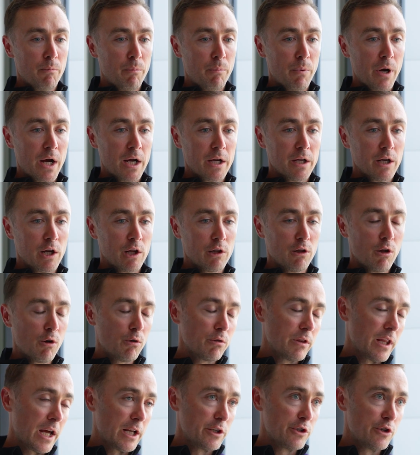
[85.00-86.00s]
But
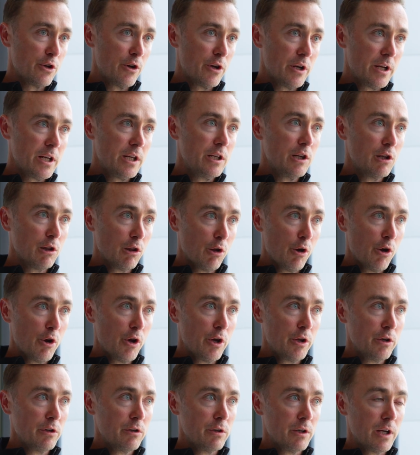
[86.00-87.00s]
along that journey, you
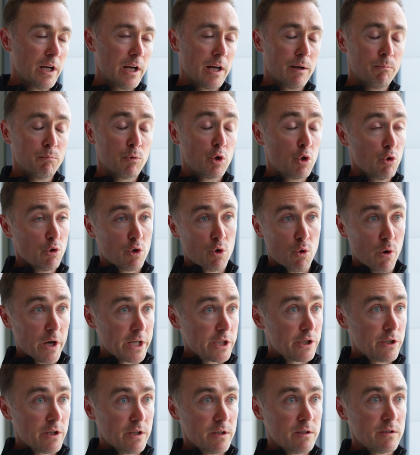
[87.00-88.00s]
learn good
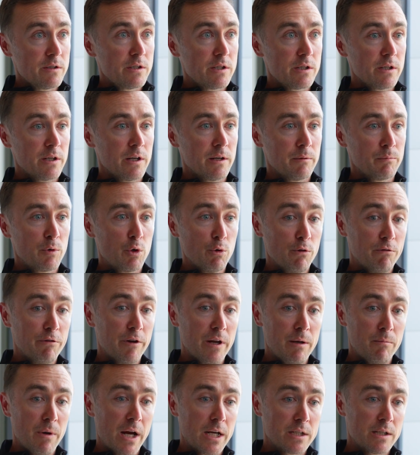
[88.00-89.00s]
questions, good
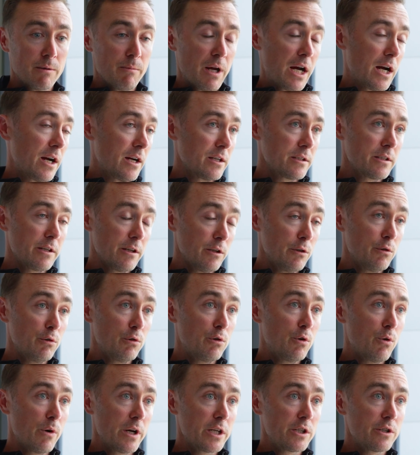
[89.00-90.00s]
feedbacks about asking
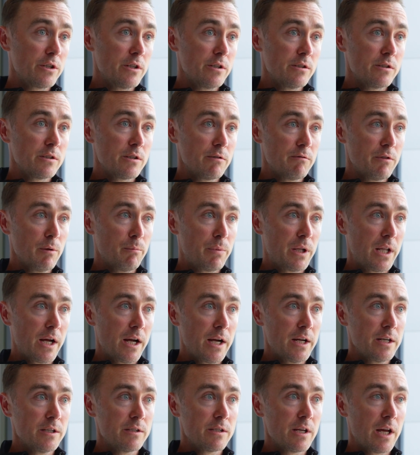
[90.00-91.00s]
good questions of the
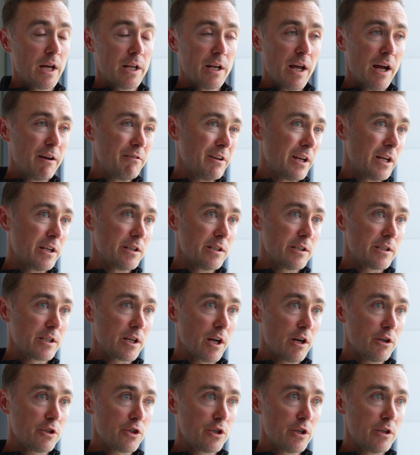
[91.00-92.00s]
players and having a
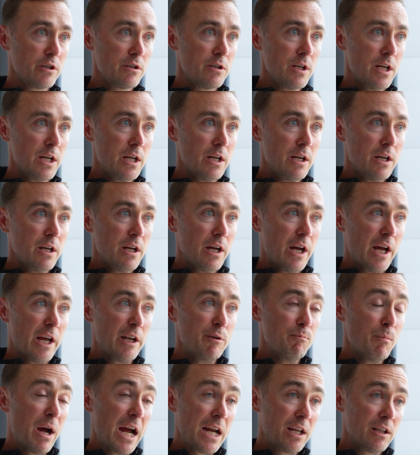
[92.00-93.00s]
discussion.
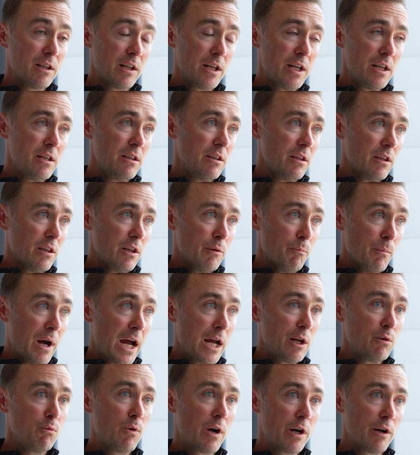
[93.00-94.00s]
And mainly, the
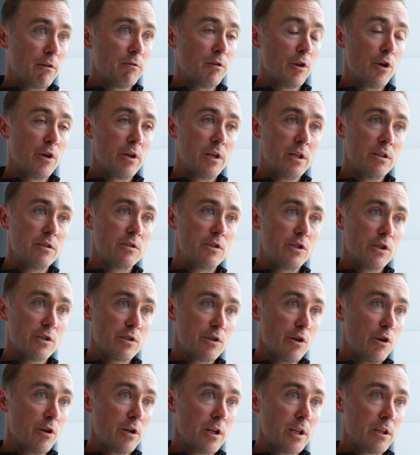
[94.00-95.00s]
main one I've learned is
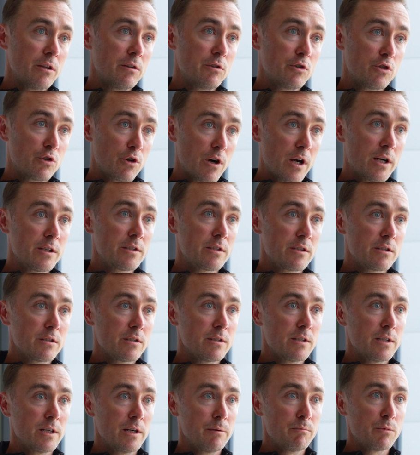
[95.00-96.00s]
just earning
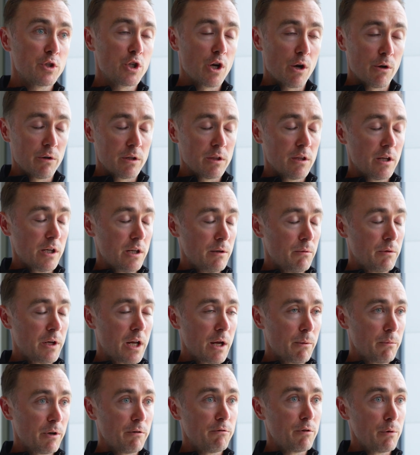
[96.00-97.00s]
trust, showing that you're
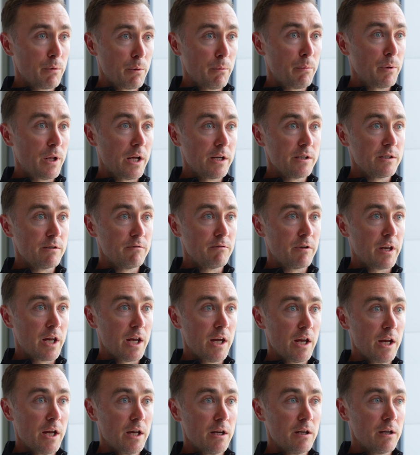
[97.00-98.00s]
coming from a place of
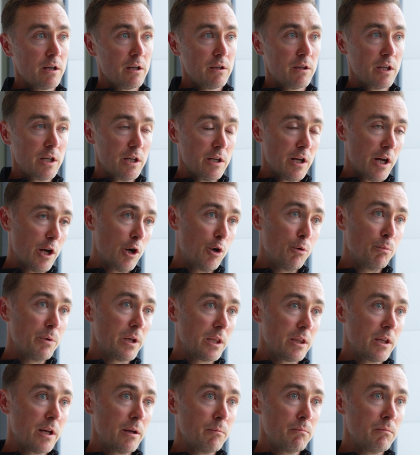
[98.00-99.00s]
care and that you're
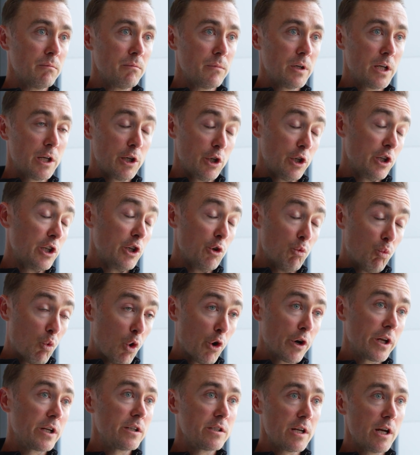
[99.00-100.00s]
helping them and you're
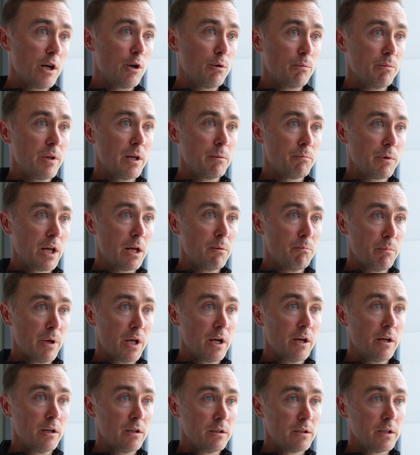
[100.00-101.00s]
wanting to help them get better.